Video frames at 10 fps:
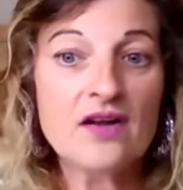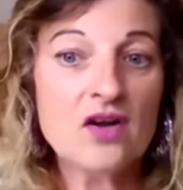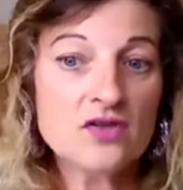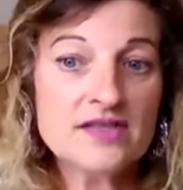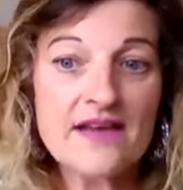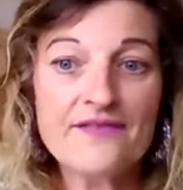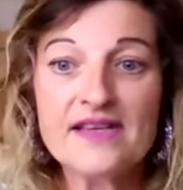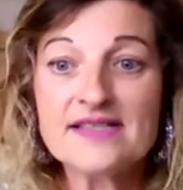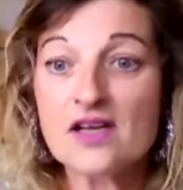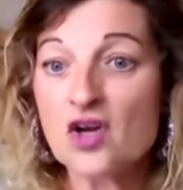I can't have
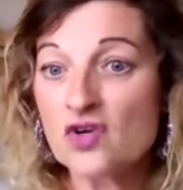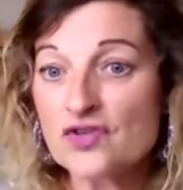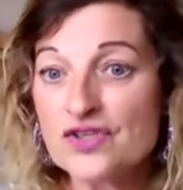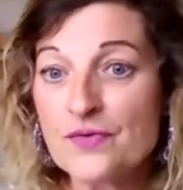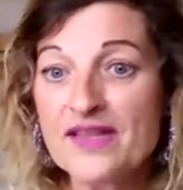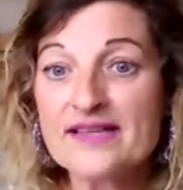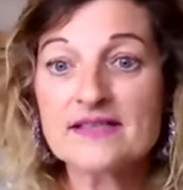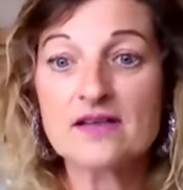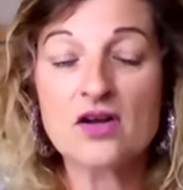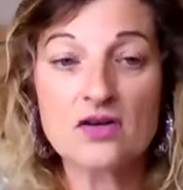this, I can't do
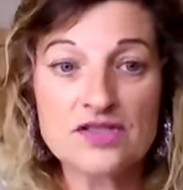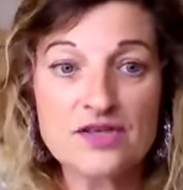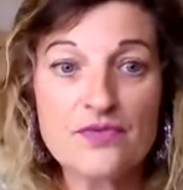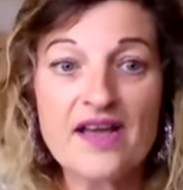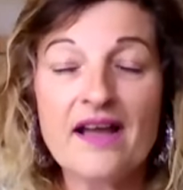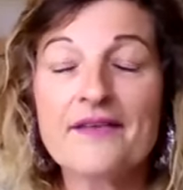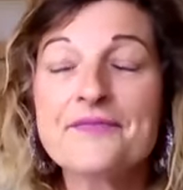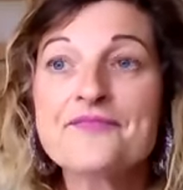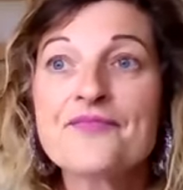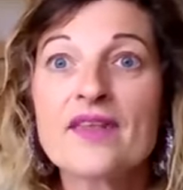this, I can't do that,
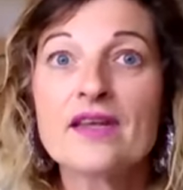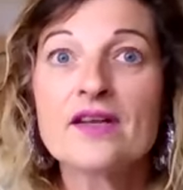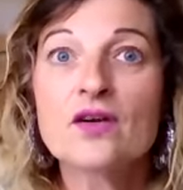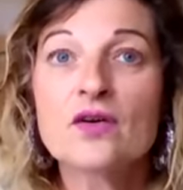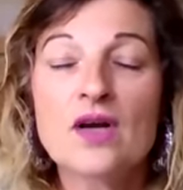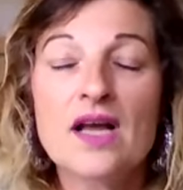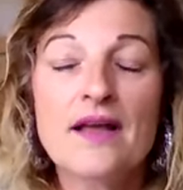you know.